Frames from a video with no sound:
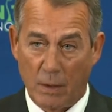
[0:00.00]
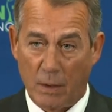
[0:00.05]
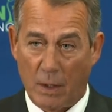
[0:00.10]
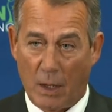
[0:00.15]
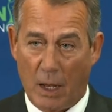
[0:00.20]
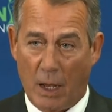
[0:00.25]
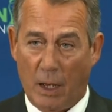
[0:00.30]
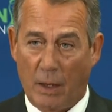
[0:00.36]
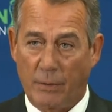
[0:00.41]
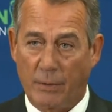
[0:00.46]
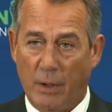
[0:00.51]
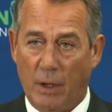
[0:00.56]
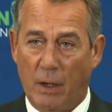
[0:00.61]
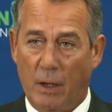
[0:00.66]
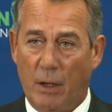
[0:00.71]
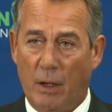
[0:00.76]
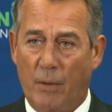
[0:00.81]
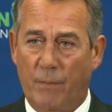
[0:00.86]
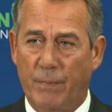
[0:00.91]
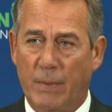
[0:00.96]
And,
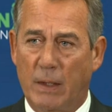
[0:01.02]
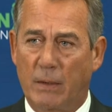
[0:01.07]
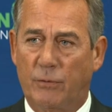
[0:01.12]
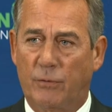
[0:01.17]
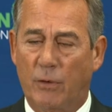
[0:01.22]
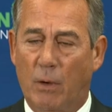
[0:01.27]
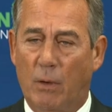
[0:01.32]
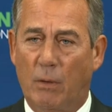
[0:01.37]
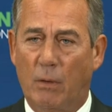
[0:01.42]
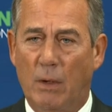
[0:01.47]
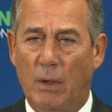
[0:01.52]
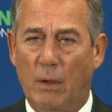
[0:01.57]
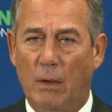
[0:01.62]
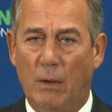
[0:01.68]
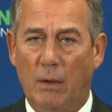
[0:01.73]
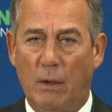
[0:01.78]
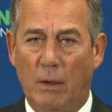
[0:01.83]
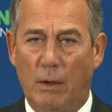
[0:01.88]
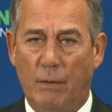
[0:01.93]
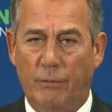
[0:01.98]
uh, and so,
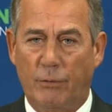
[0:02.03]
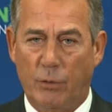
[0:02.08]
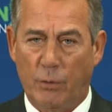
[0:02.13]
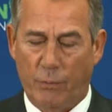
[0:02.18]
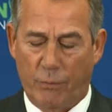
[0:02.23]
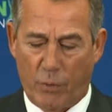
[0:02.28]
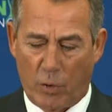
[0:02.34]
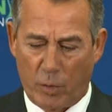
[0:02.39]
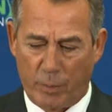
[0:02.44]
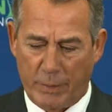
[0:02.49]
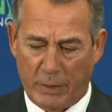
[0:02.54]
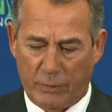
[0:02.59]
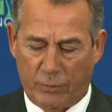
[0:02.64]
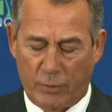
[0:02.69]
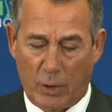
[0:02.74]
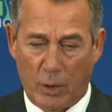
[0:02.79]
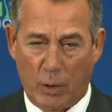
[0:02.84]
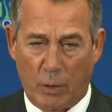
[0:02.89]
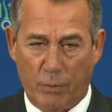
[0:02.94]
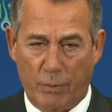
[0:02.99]
as you've heard me
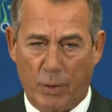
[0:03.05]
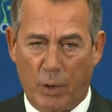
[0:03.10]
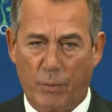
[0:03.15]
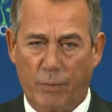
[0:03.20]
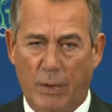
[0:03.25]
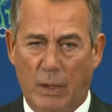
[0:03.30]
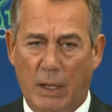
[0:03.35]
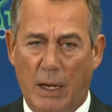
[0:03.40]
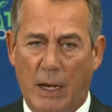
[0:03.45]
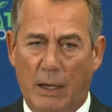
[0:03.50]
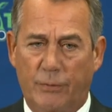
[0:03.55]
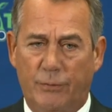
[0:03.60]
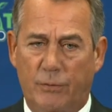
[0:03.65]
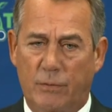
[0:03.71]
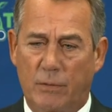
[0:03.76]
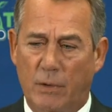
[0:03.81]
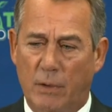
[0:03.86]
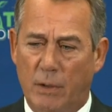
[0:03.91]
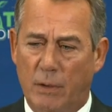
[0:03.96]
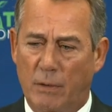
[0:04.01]
say over the
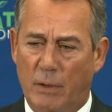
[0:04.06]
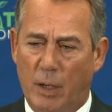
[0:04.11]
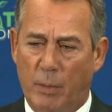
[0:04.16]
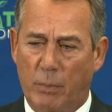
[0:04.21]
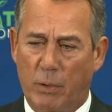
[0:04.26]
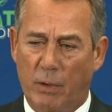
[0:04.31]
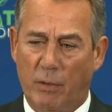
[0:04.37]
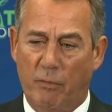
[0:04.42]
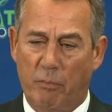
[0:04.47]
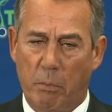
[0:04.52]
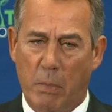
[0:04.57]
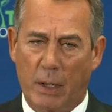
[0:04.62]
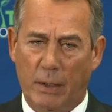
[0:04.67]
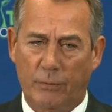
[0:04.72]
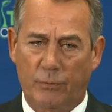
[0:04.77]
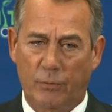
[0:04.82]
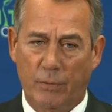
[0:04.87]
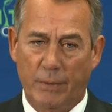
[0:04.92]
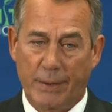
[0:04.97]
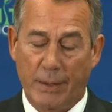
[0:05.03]
last uh, number of
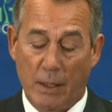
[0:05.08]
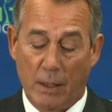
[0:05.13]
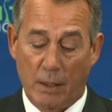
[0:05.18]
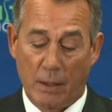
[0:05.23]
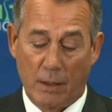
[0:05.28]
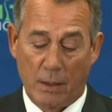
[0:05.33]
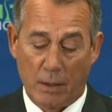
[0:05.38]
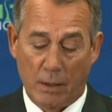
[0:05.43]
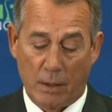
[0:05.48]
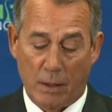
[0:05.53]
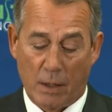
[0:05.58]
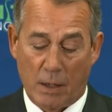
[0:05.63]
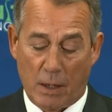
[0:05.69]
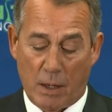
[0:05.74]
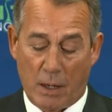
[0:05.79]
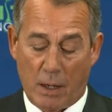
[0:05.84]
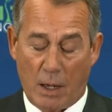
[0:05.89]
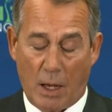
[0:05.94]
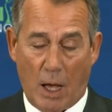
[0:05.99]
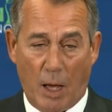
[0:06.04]
months,
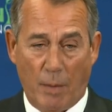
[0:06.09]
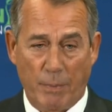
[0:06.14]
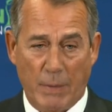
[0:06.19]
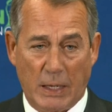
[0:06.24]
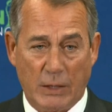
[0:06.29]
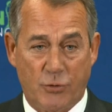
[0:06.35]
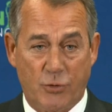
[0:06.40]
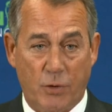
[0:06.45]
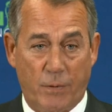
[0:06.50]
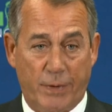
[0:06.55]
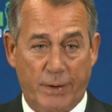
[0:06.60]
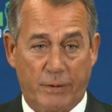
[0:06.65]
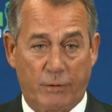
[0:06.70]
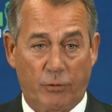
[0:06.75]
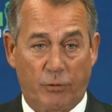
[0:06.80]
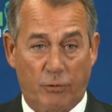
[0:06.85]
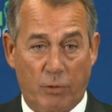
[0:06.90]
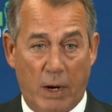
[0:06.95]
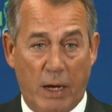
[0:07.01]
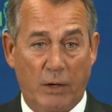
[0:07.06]
uh, I'm not sure that
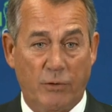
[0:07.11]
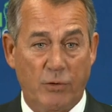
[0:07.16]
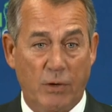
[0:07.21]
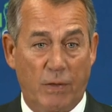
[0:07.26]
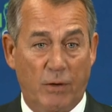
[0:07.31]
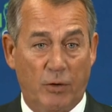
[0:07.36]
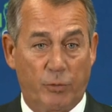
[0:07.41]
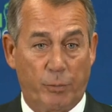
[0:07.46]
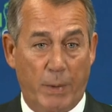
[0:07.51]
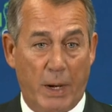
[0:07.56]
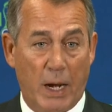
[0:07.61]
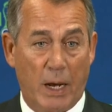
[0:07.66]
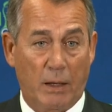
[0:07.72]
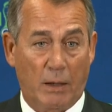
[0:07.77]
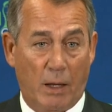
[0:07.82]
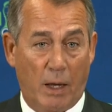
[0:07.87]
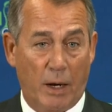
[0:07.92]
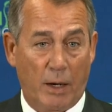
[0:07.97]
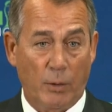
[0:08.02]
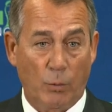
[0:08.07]
the strategy that's been
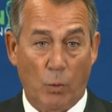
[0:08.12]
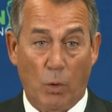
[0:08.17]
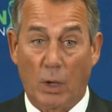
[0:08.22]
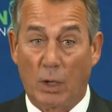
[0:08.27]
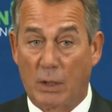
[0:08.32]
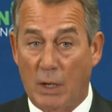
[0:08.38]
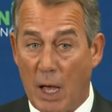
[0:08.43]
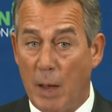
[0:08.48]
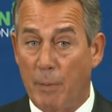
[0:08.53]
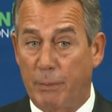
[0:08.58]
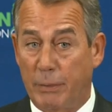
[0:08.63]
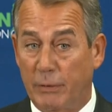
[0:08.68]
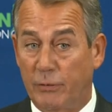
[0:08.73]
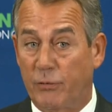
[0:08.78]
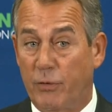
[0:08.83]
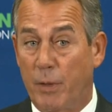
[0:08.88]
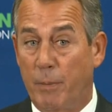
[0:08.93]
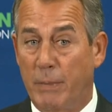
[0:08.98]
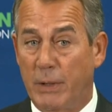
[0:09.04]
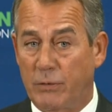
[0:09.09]
outlined will
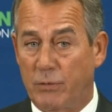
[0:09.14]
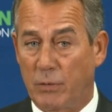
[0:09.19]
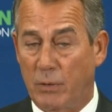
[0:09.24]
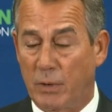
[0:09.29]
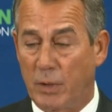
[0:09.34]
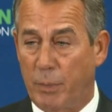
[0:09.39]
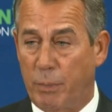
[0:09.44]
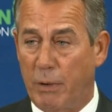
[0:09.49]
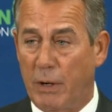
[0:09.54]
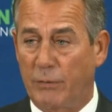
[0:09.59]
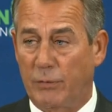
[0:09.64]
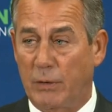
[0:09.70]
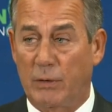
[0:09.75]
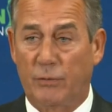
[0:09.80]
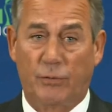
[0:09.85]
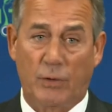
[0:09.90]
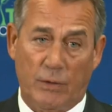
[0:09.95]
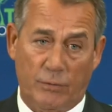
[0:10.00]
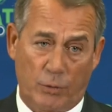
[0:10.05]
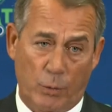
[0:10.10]
accomplish the mission the
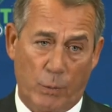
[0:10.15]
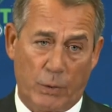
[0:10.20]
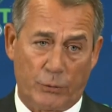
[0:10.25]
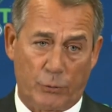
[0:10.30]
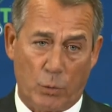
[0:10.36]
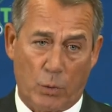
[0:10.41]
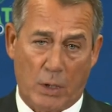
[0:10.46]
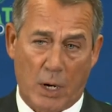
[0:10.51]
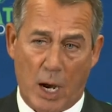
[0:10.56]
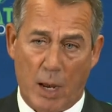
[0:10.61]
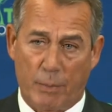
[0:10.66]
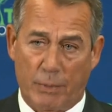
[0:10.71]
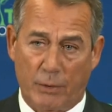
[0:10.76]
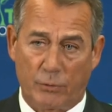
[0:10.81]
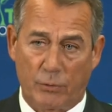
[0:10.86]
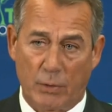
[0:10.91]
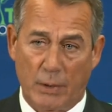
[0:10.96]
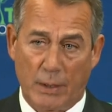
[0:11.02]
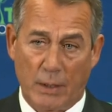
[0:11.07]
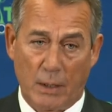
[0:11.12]
president says he wants to accomplish.